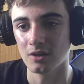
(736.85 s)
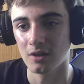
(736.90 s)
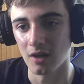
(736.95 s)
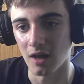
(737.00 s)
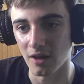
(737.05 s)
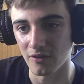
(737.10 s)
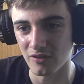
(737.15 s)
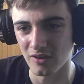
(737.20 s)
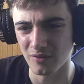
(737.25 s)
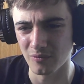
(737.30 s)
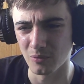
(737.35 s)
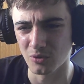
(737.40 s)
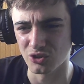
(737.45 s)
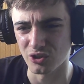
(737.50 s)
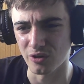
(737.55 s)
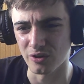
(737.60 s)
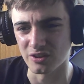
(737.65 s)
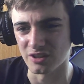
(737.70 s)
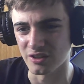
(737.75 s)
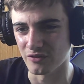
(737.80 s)
I think the
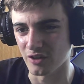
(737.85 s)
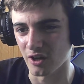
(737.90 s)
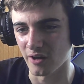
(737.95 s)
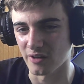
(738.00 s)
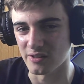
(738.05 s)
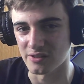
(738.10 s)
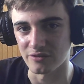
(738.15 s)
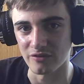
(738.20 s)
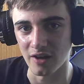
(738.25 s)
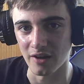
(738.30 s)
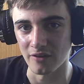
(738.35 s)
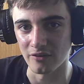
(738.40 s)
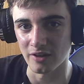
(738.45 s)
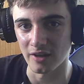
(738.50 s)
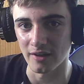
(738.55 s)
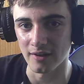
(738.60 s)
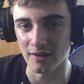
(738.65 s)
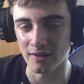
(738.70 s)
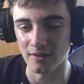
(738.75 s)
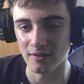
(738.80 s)
majority of cards are
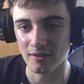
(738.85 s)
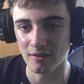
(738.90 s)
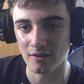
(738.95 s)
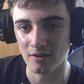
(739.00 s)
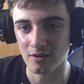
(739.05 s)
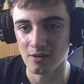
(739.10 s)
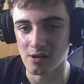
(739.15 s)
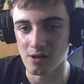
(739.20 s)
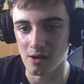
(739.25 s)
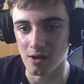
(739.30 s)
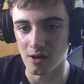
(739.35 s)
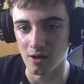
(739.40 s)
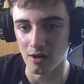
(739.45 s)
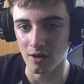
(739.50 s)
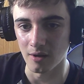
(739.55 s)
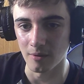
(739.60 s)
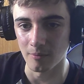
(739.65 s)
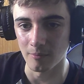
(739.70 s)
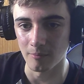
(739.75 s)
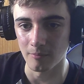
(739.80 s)
5k.
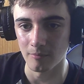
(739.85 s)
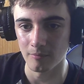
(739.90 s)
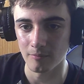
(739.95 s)
But